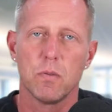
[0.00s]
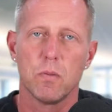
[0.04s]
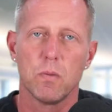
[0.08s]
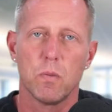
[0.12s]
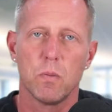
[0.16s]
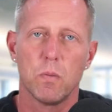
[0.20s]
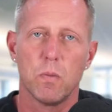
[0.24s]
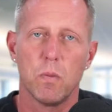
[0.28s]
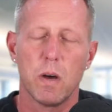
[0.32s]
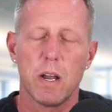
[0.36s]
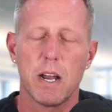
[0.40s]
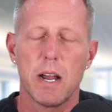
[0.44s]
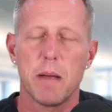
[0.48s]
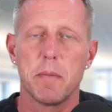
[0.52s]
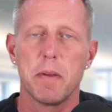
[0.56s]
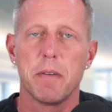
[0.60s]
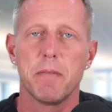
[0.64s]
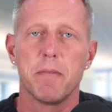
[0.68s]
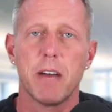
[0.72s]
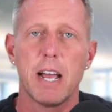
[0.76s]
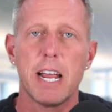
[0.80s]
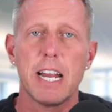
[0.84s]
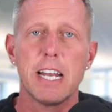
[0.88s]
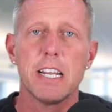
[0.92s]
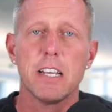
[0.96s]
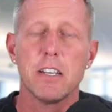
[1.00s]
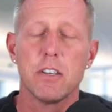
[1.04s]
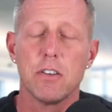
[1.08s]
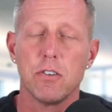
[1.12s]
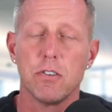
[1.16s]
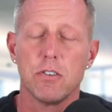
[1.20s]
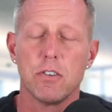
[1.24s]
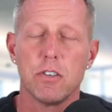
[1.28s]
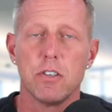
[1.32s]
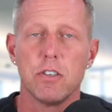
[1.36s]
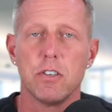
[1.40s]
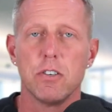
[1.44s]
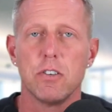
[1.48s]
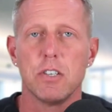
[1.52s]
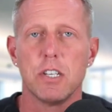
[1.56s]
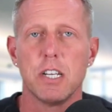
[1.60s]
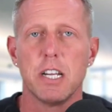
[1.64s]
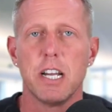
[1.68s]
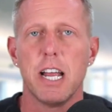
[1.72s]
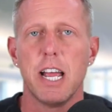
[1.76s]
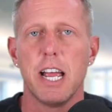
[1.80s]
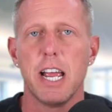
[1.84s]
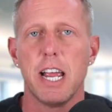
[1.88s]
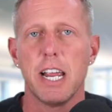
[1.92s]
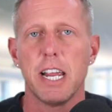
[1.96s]
what I'm inviting you to do
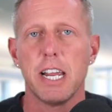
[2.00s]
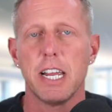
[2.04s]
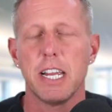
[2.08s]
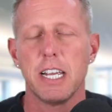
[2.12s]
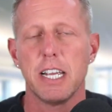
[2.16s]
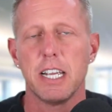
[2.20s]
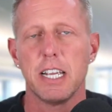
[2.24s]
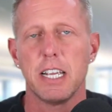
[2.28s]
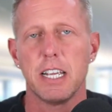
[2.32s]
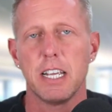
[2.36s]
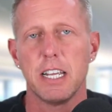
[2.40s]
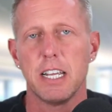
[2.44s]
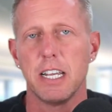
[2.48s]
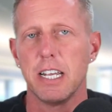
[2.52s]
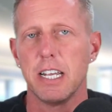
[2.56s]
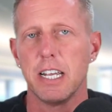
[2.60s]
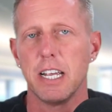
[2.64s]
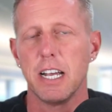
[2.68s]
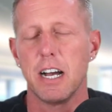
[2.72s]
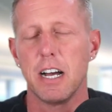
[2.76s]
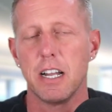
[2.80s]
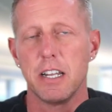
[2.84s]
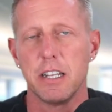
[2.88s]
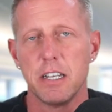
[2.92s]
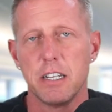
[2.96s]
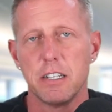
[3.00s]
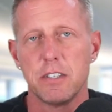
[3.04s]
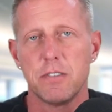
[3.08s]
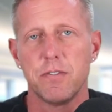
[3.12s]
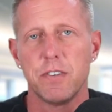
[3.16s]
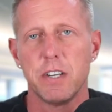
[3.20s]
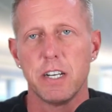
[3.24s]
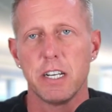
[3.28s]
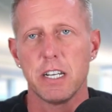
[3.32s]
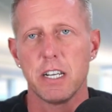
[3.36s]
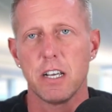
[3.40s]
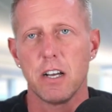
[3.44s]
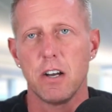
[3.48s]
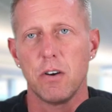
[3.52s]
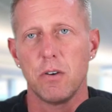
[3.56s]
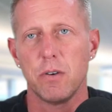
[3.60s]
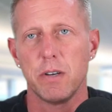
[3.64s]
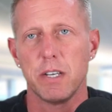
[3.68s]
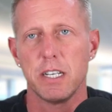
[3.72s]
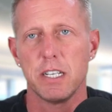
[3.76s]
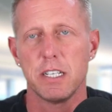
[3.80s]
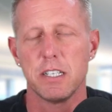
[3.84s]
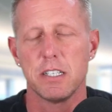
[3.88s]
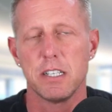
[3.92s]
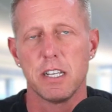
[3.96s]
today on this video
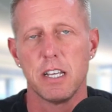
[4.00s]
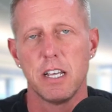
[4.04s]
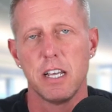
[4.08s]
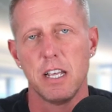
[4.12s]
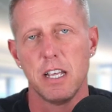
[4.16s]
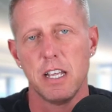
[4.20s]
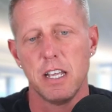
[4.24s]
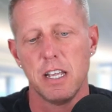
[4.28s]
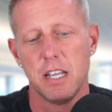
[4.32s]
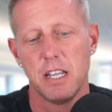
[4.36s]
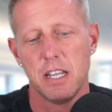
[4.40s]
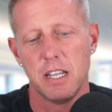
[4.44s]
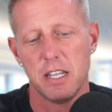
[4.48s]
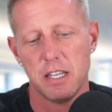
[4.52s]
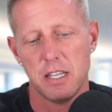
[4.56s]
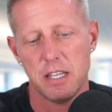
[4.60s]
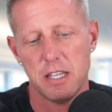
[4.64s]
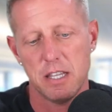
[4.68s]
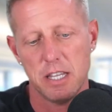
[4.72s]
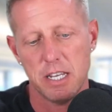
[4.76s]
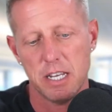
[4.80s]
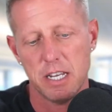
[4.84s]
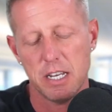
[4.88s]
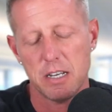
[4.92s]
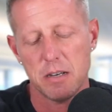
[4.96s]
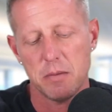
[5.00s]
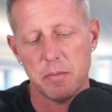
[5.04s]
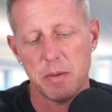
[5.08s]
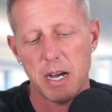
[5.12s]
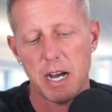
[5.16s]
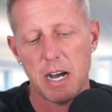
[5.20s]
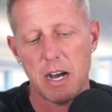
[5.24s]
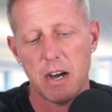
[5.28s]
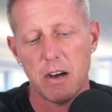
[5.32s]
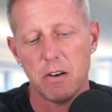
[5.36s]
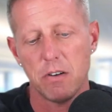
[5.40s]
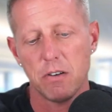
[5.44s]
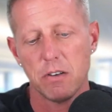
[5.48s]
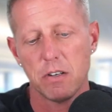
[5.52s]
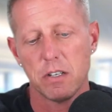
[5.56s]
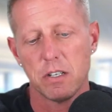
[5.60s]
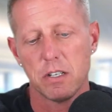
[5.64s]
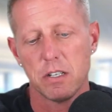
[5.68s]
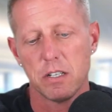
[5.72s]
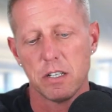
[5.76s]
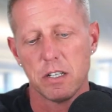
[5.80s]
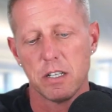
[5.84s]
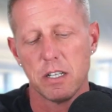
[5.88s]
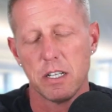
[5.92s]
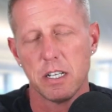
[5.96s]
is think about
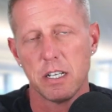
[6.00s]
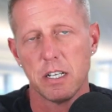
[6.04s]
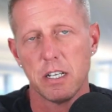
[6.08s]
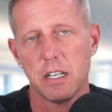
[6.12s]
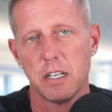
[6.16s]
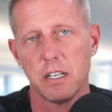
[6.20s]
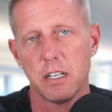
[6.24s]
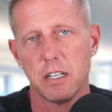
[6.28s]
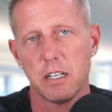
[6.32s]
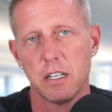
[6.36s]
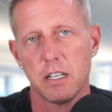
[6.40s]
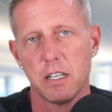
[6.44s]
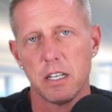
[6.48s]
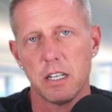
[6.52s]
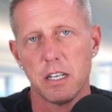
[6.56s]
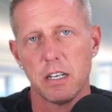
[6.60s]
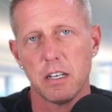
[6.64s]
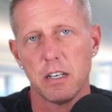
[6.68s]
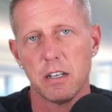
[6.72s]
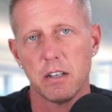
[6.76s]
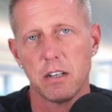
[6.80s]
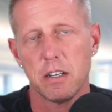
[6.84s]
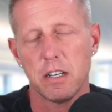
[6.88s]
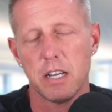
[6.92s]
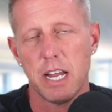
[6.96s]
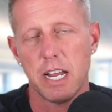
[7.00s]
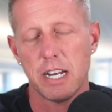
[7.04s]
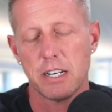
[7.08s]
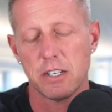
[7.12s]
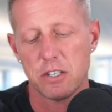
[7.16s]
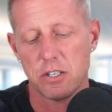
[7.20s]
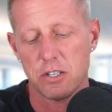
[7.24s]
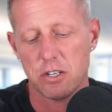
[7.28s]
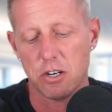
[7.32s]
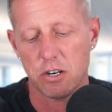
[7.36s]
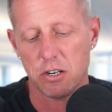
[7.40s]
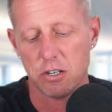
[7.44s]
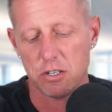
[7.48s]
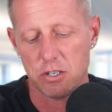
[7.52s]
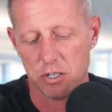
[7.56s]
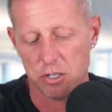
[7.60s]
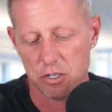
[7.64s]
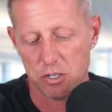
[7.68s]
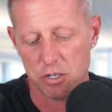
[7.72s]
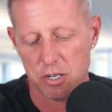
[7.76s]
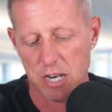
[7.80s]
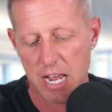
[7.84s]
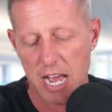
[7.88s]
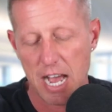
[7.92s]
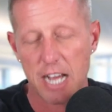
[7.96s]
and start
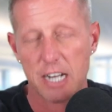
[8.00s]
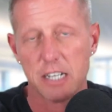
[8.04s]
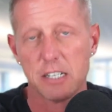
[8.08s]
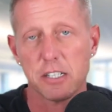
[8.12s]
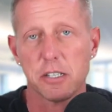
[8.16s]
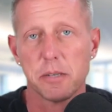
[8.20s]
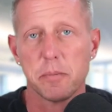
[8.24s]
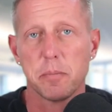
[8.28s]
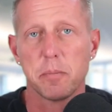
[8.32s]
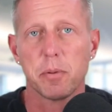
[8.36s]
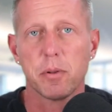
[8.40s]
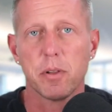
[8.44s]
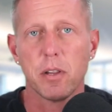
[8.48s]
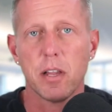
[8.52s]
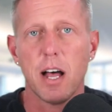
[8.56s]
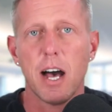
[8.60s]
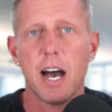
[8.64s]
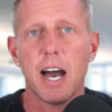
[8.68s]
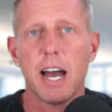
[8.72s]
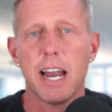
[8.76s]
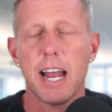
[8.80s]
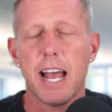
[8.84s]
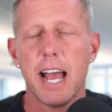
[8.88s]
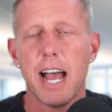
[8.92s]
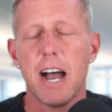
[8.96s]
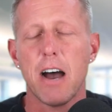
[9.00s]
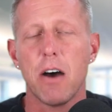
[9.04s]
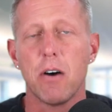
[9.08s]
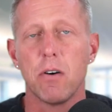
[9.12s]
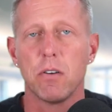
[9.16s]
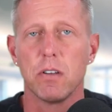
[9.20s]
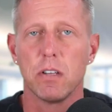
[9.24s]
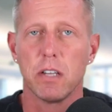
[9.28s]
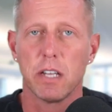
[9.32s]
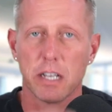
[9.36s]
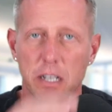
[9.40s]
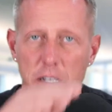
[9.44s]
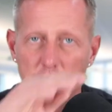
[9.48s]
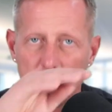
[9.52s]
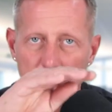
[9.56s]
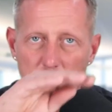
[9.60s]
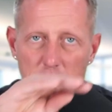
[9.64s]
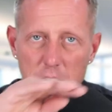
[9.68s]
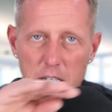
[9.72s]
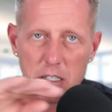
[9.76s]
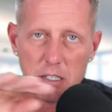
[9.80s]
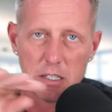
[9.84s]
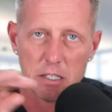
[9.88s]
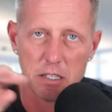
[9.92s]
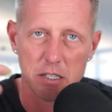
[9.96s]
to actually plot out, like
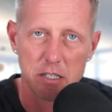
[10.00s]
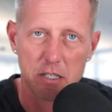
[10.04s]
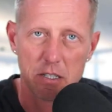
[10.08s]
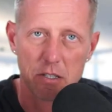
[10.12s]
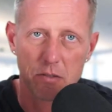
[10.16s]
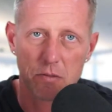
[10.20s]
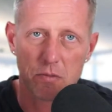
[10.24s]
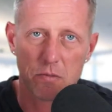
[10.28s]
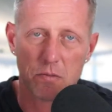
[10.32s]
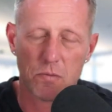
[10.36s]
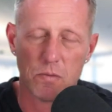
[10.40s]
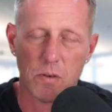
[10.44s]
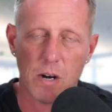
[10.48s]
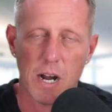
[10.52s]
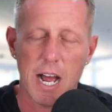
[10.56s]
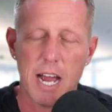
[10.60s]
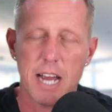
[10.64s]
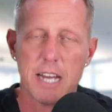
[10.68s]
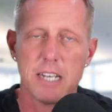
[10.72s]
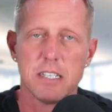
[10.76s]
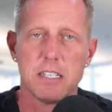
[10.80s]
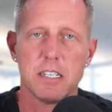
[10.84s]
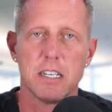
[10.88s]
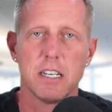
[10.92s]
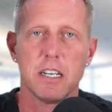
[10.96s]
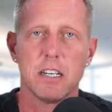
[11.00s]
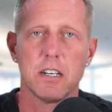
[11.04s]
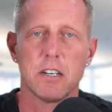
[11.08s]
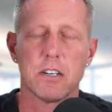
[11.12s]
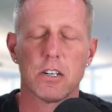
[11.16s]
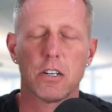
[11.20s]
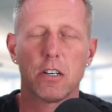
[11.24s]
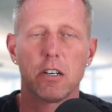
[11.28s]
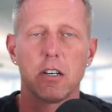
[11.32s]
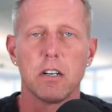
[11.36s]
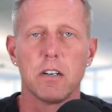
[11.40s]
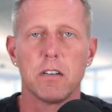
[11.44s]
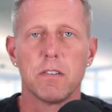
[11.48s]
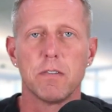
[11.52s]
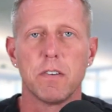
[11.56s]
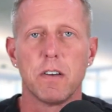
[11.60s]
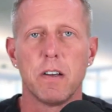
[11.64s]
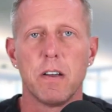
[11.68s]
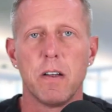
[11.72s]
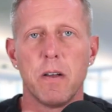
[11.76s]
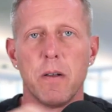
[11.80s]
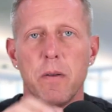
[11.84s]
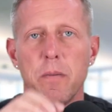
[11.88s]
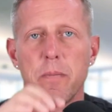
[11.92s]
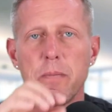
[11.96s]
on this rising curve,
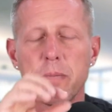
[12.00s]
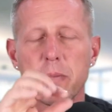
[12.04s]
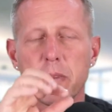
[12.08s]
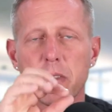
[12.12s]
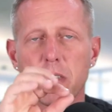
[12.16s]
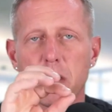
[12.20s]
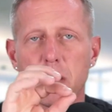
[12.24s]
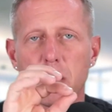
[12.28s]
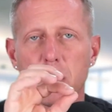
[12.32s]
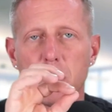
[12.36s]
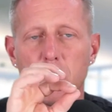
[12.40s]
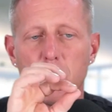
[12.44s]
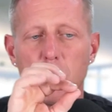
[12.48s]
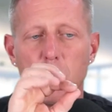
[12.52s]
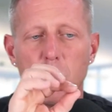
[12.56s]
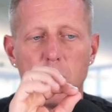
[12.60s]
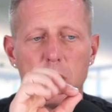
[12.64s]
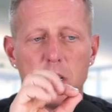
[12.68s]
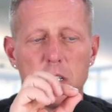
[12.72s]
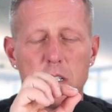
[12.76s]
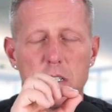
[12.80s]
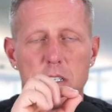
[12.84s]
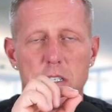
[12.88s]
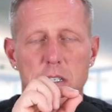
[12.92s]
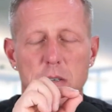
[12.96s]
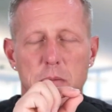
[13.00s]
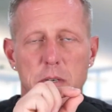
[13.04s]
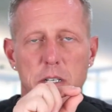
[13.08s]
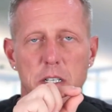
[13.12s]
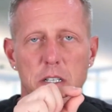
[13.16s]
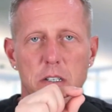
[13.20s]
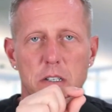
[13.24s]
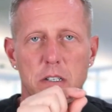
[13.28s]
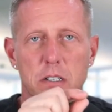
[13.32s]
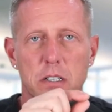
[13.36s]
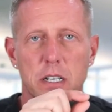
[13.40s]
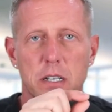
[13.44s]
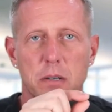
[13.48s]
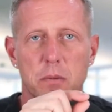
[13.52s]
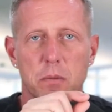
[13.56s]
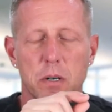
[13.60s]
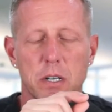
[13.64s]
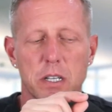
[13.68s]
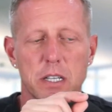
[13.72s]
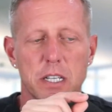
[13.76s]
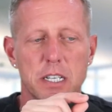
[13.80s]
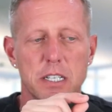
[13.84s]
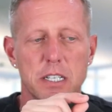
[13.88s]
what does somebody look like? What are